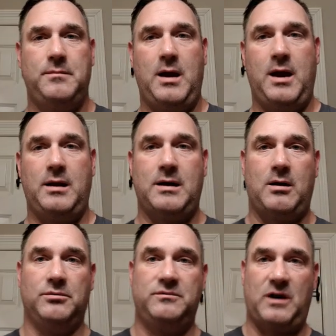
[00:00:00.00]
And
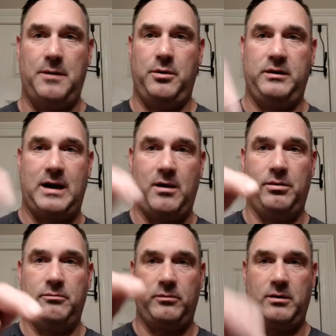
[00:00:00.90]
I'll try to put it
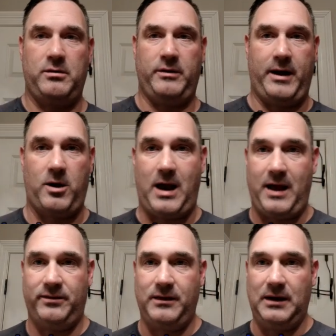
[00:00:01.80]
down there
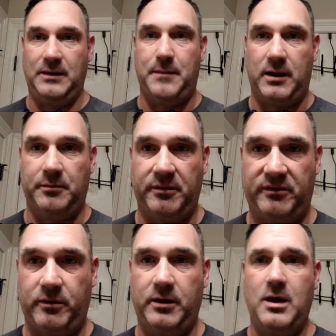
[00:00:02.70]
at the bottom of the
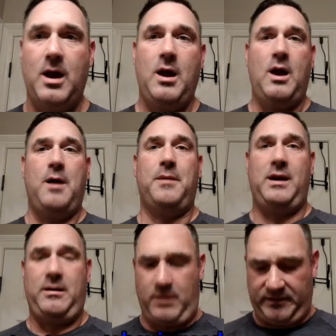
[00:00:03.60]
screen. But
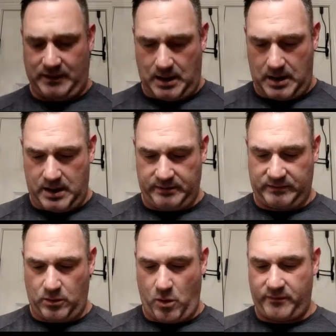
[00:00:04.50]
anyways,
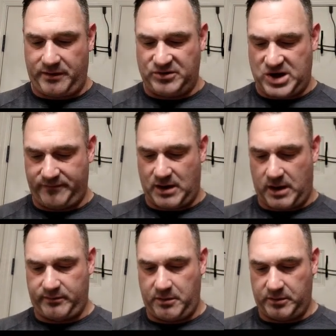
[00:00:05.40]
so over at The Shaving
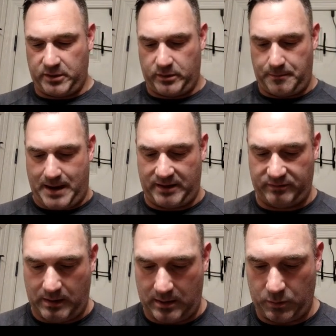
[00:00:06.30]
Cadre, we're doing a pass
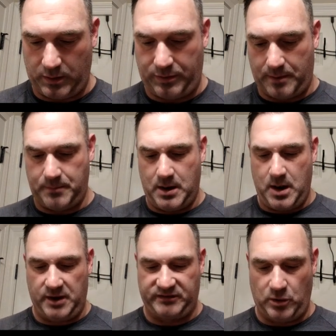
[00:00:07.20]
around with a
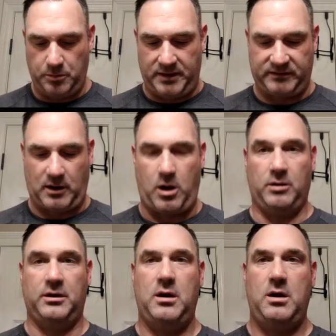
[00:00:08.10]
soap that's
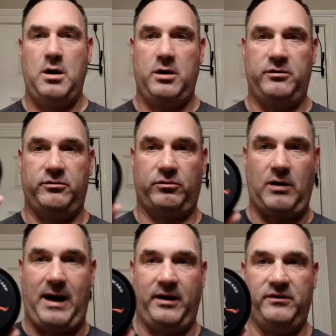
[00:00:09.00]
called
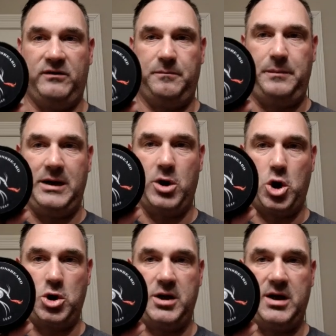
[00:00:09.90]

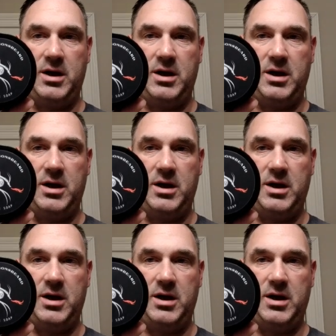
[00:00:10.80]
Dragonsbeard.